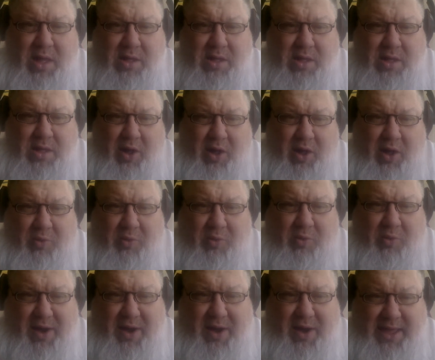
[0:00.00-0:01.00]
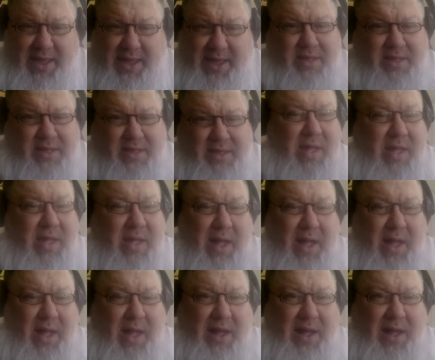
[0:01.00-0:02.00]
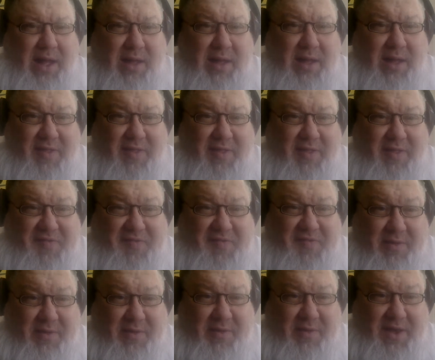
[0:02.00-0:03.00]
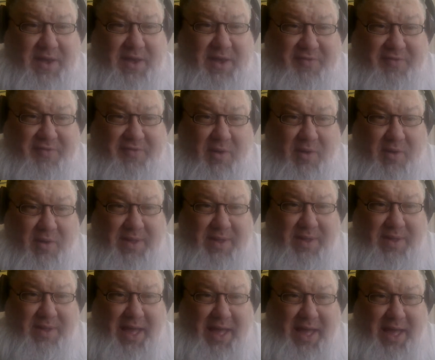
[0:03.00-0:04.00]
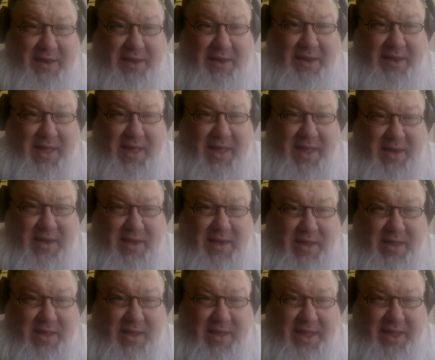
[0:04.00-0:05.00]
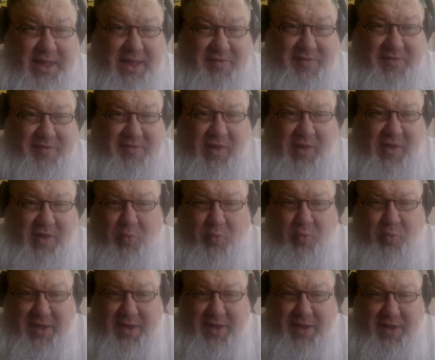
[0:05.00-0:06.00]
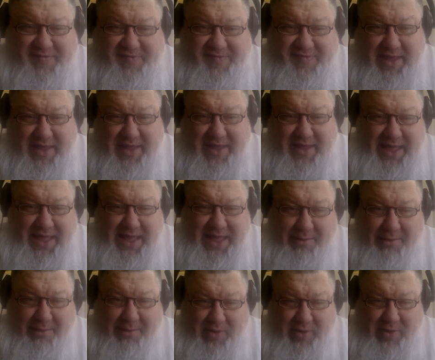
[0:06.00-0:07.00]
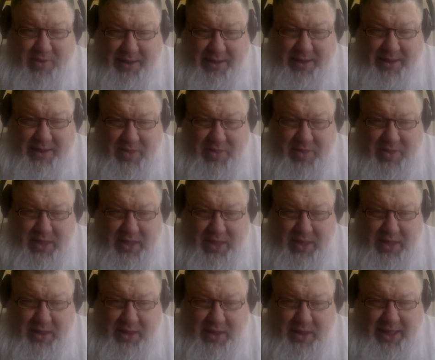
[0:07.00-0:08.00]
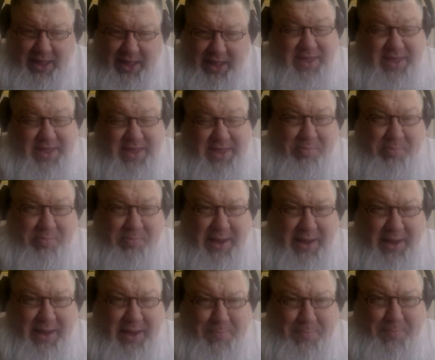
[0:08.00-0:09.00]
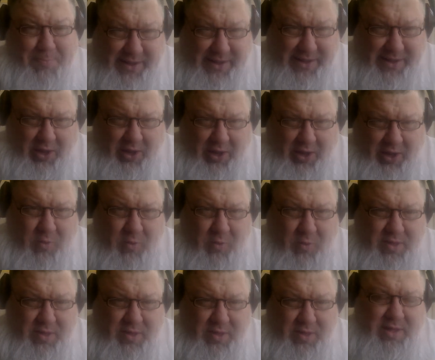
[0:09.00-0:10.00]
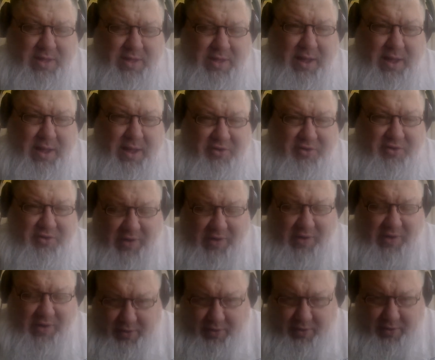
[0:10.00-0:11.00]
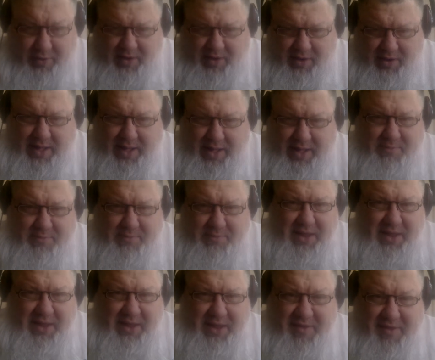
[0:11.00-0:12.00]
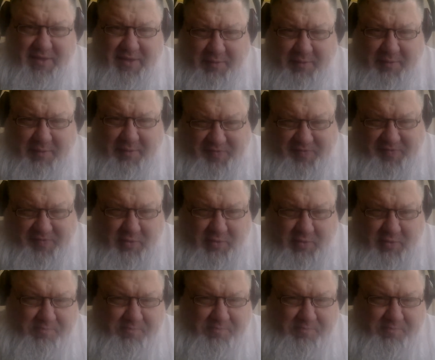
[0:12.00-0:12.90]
Alrighty. Let's see. The next one we got then is Royce D. Applegate. Now, he played Bingo, a trucker, in this episode.